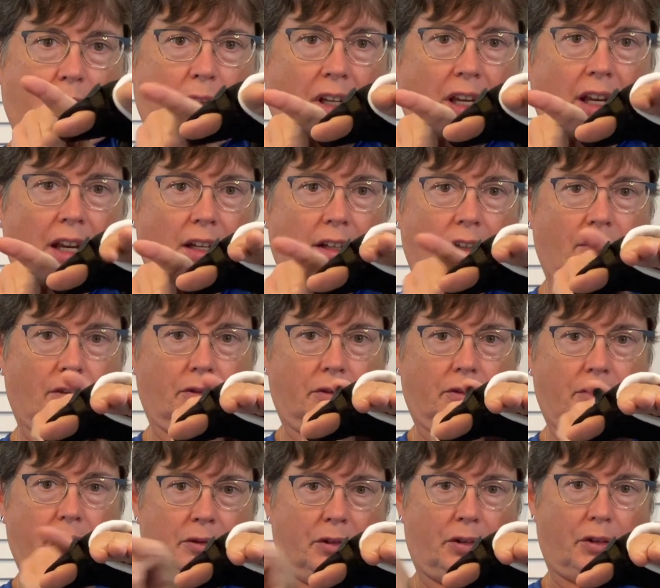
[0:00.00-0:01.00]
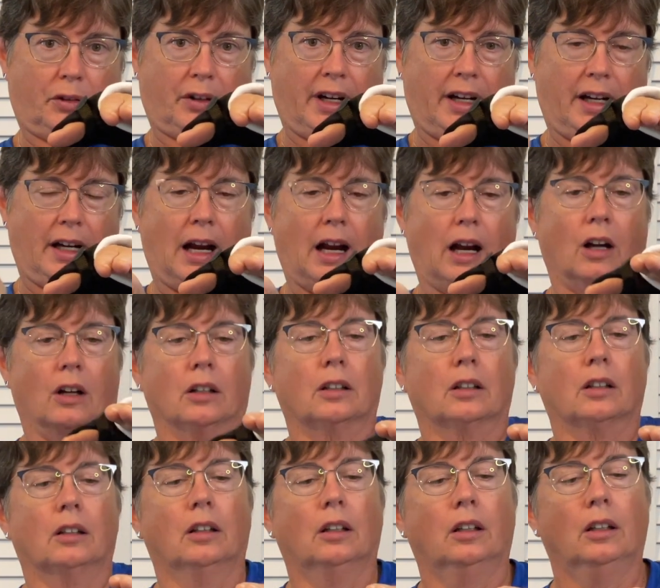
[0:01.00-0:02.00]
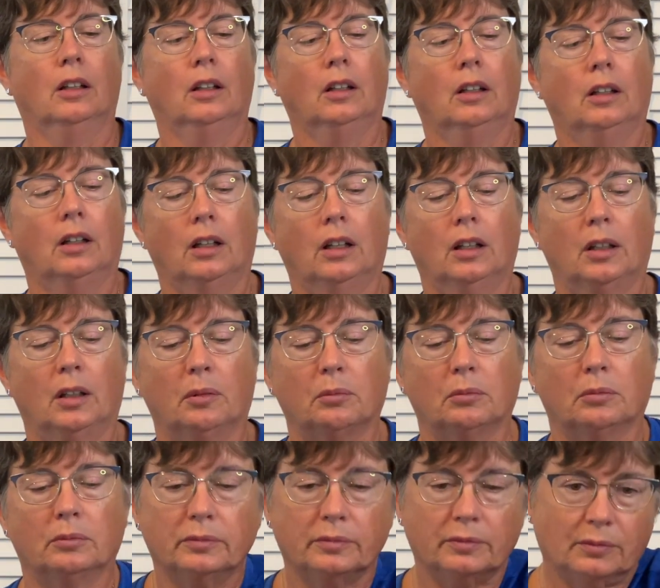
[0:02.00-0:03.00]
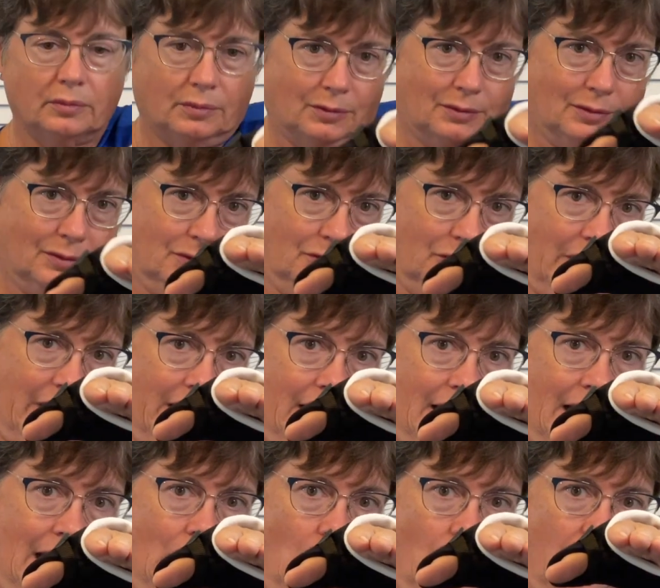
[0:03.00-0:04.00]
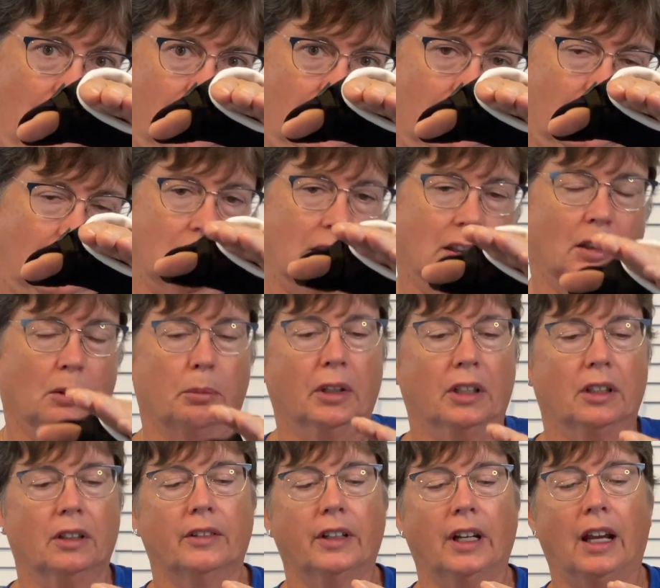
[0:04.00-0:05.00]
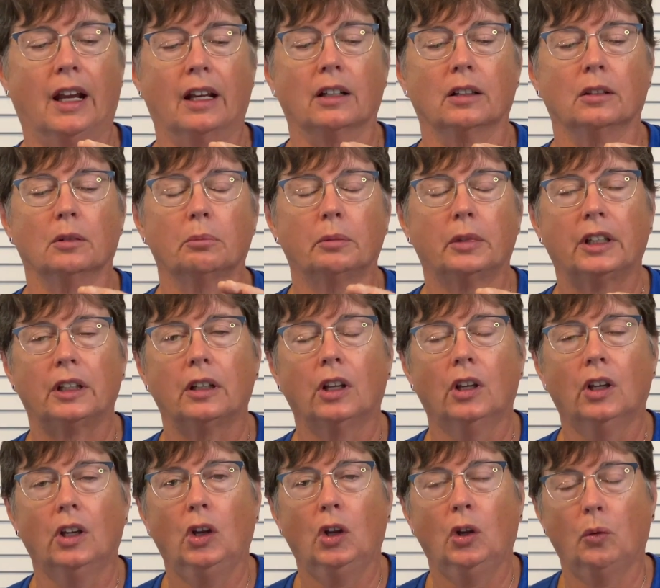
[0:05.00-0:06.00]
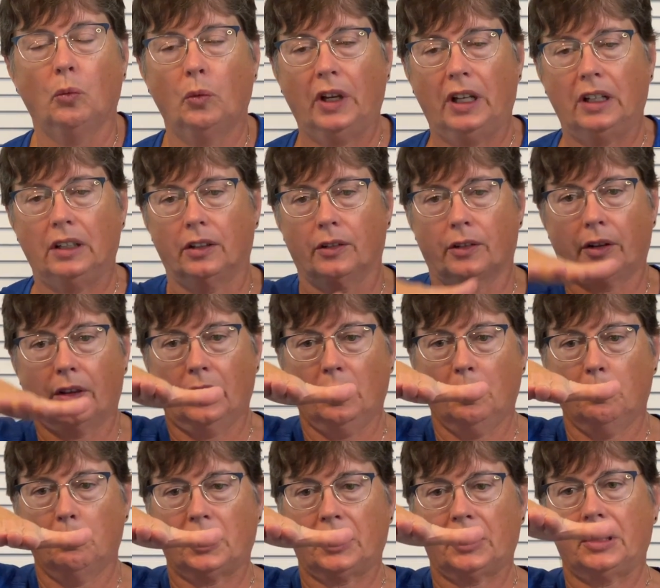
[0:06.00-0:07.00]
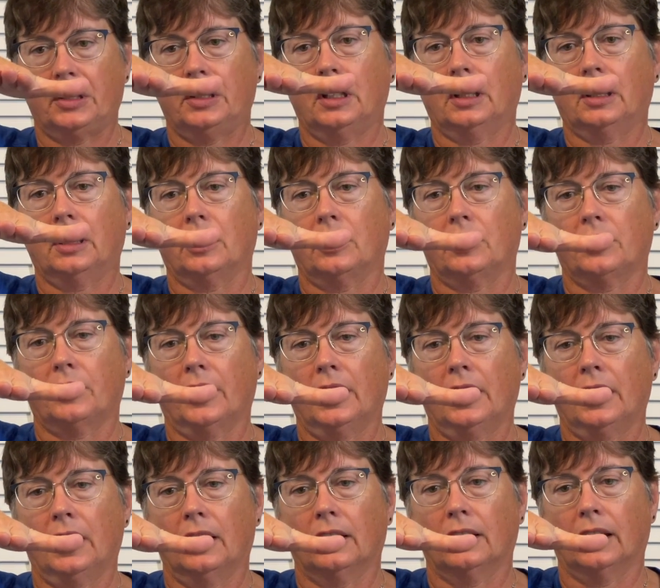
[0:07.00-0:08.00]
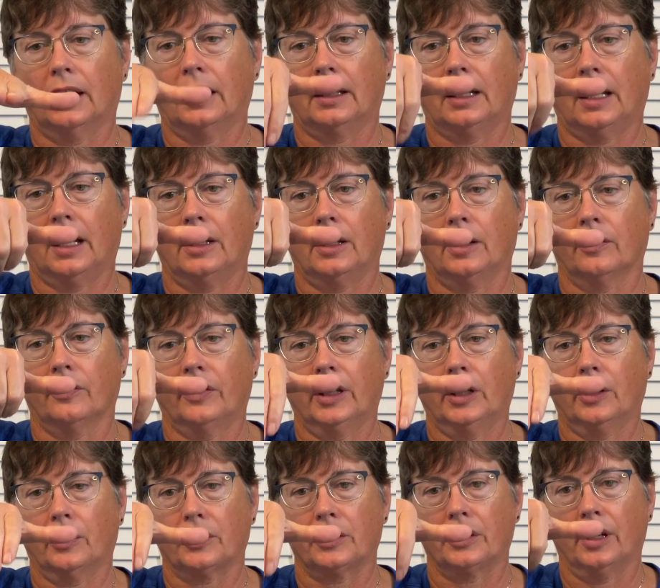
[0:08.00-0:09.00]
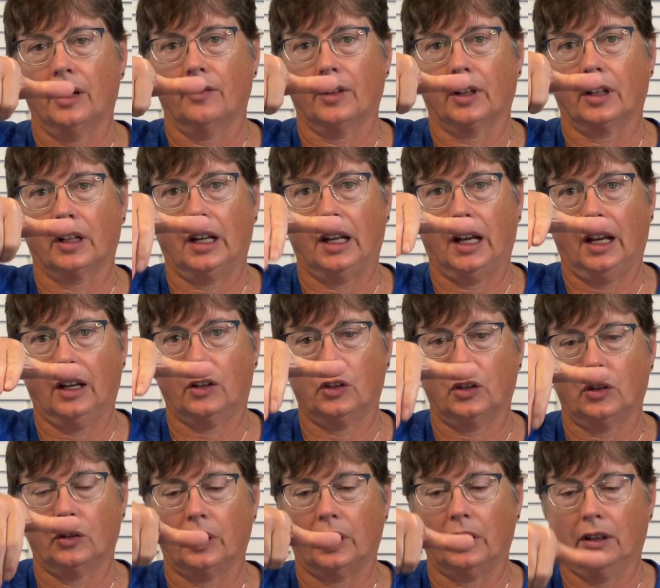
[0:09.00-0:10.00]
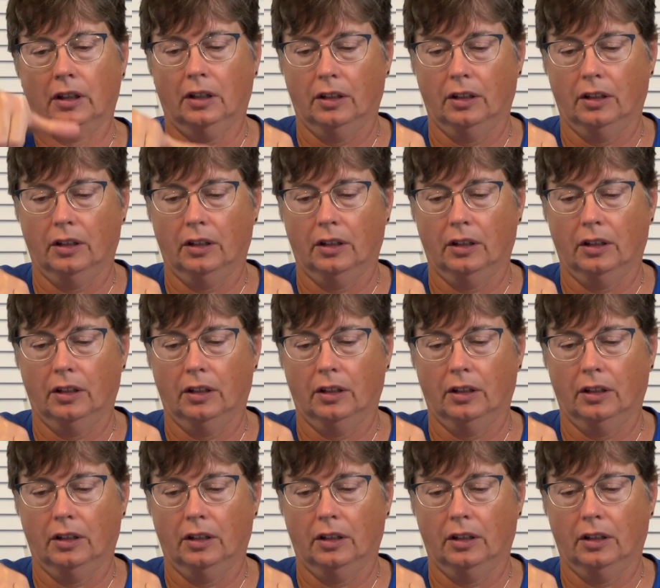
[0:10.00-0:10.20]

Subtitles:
kind of straight out. Right now it's at a little bit of an angle, but when your thumb is sticking straight out like that, your fingers never connect to it.